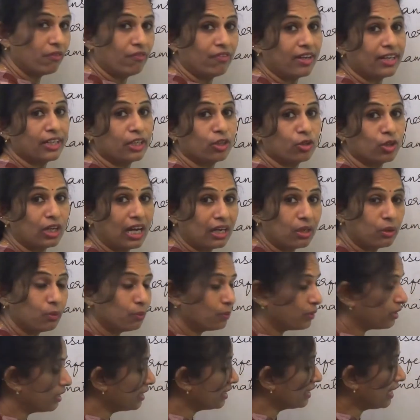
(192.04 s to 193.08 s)
when you
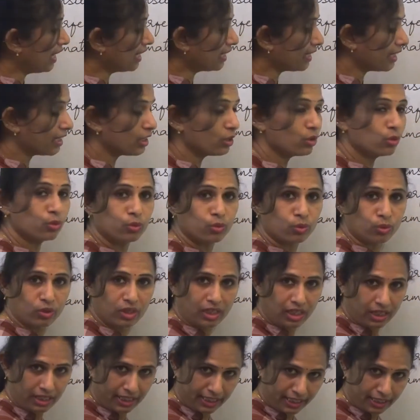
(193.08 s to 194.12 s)
convert that into
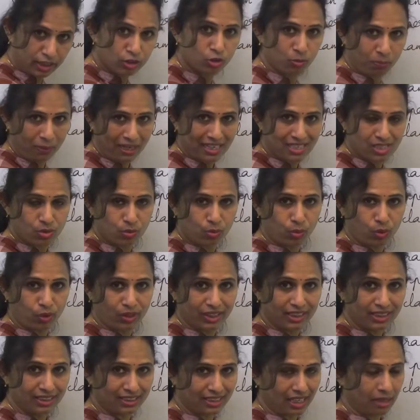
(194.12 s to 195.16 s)
passive
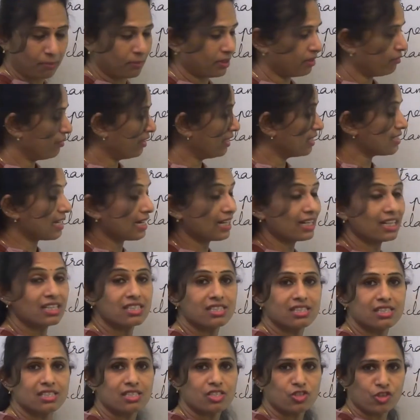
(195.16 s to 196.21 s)
voice, when the
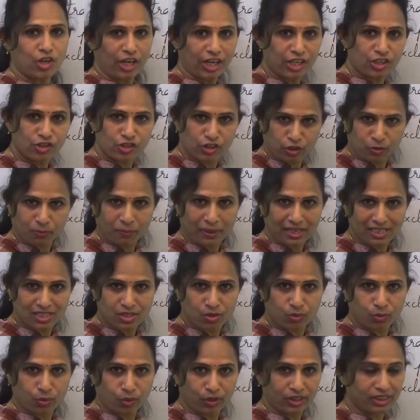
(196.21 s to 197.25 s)
sentence is changed into
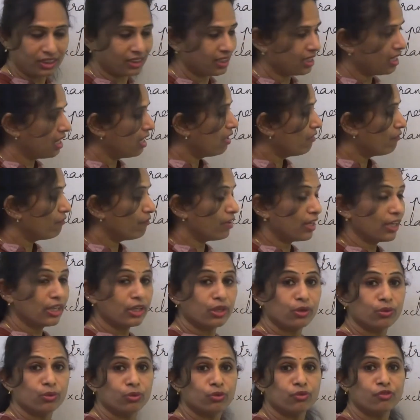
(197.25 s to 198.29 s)
passive voice, when
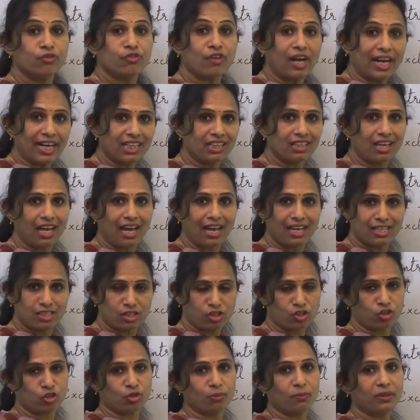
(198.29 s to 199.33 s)
you find the
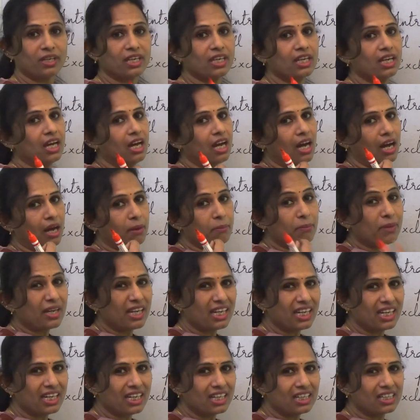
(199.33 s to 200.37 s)
answer to be a
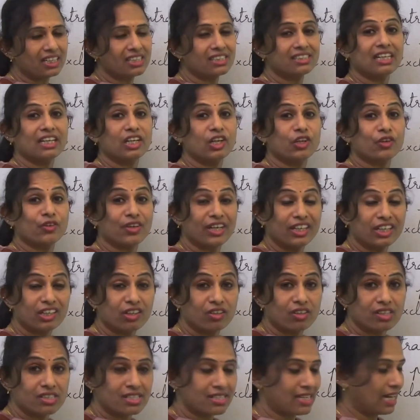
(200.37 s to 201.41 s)
meaningless and a
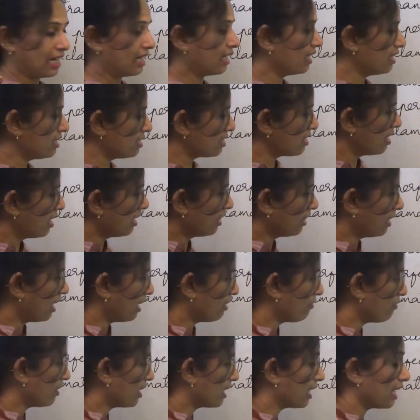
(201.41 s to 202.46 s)
ridiculous sentence,
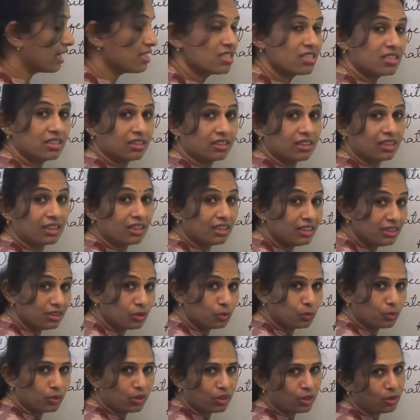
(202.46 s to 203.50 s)
then we consider this
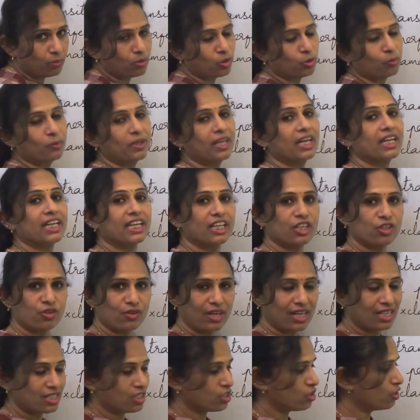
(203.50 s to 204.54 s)
verb to be an
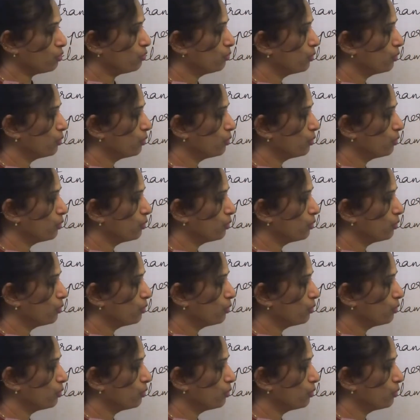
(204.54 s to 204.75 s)
intransitive